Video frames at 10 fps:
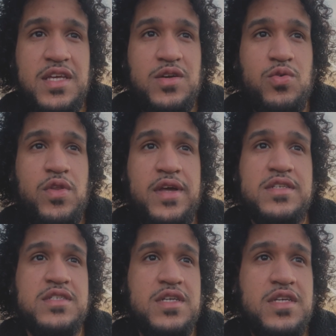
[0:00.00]
or the next
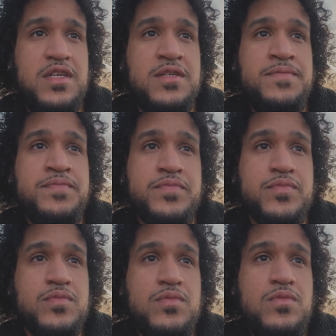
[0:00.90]
city
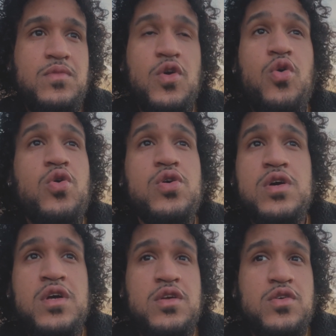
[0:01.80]
or
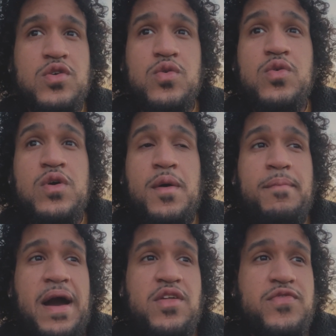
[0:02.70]
you know
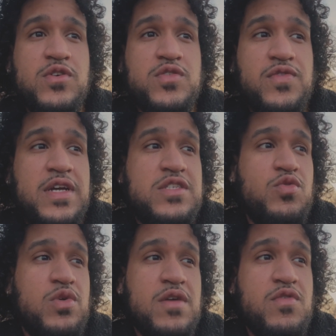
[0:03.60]
buy the first flight to
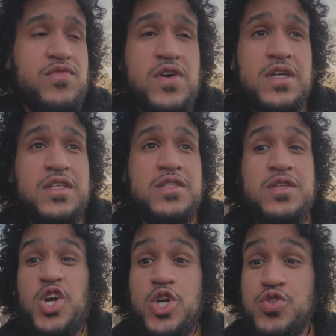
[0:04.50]
whatever fucking
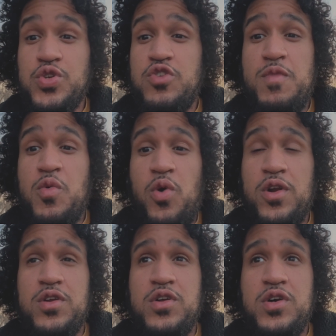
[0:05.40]
country you've been wanting
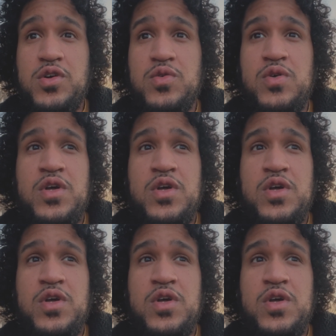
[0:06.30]
to go